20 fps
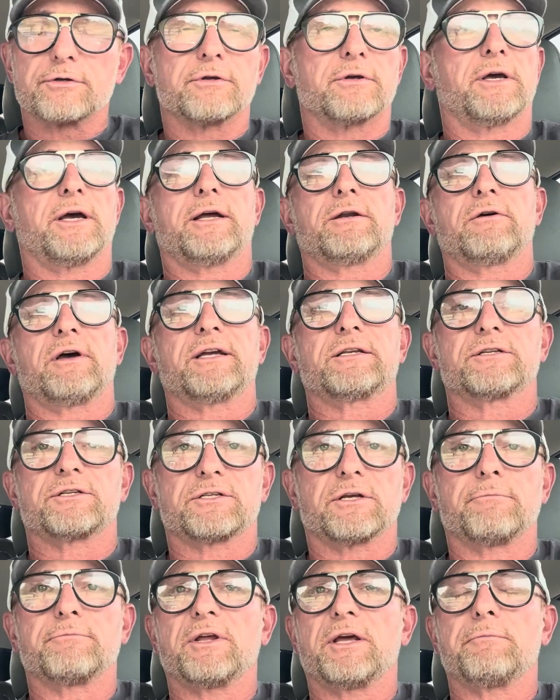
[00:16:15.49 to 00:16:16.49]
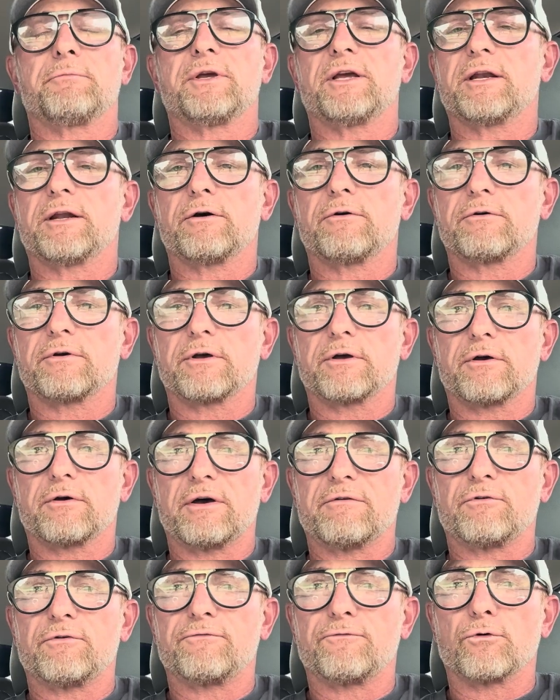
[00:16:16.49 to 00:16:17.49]
I'd like to someday be a
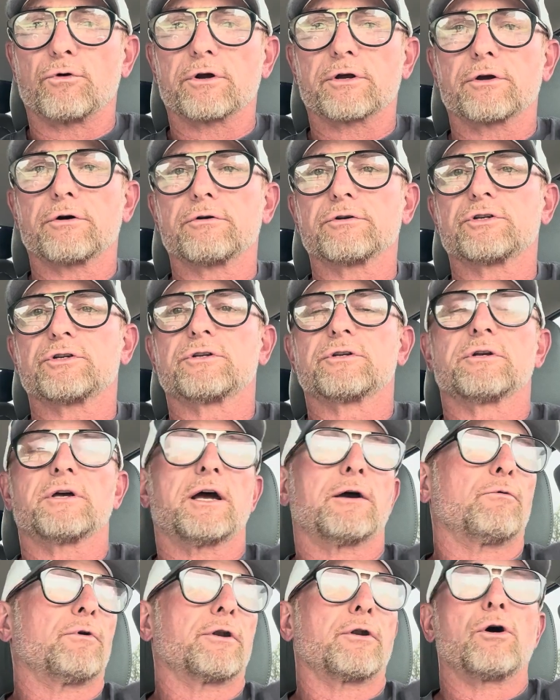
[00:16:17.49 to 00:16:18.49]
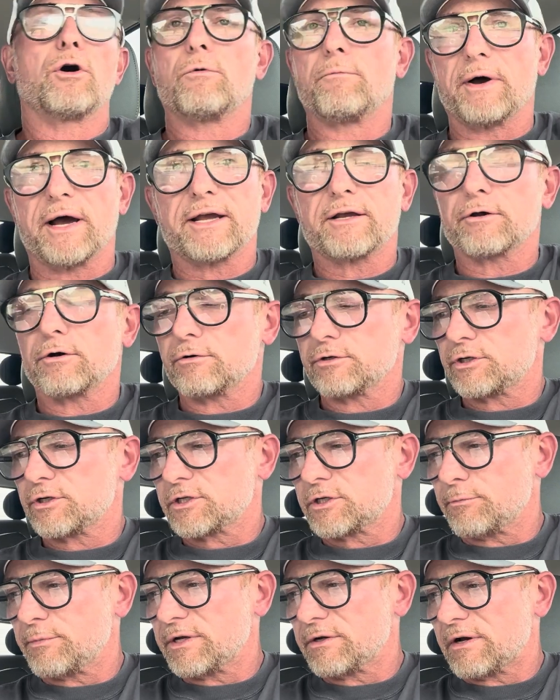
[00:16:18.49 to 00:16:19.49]
level 4 coach. I want all my coaches
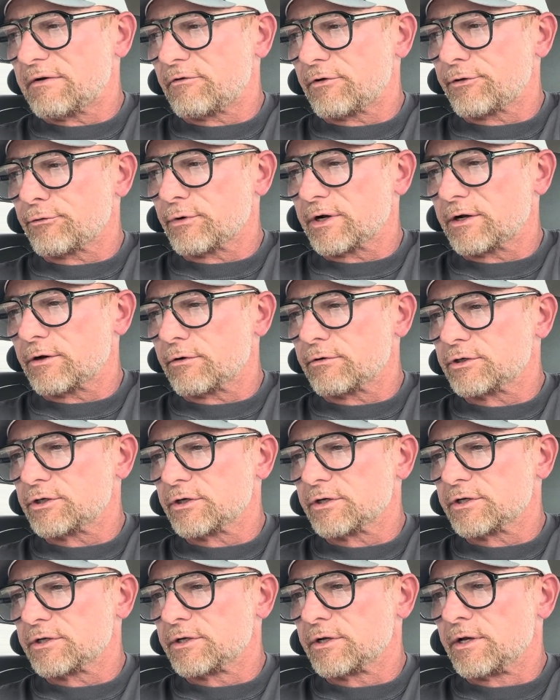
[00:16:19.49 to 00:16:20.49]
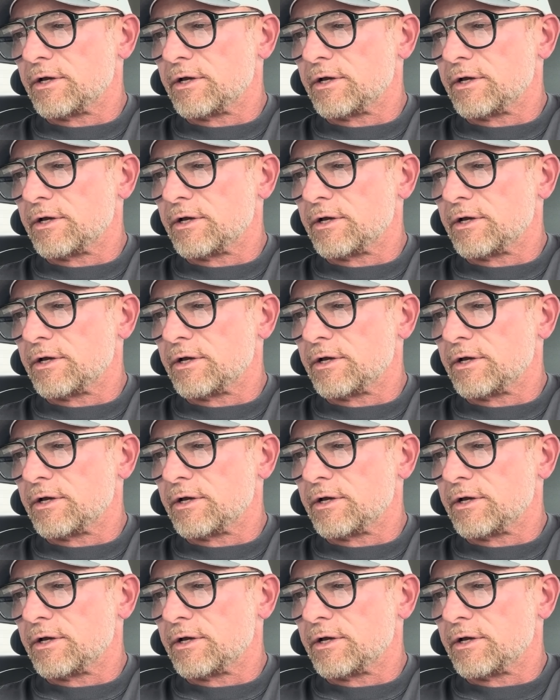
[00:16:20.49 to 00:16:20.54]
to be level 3 coaches.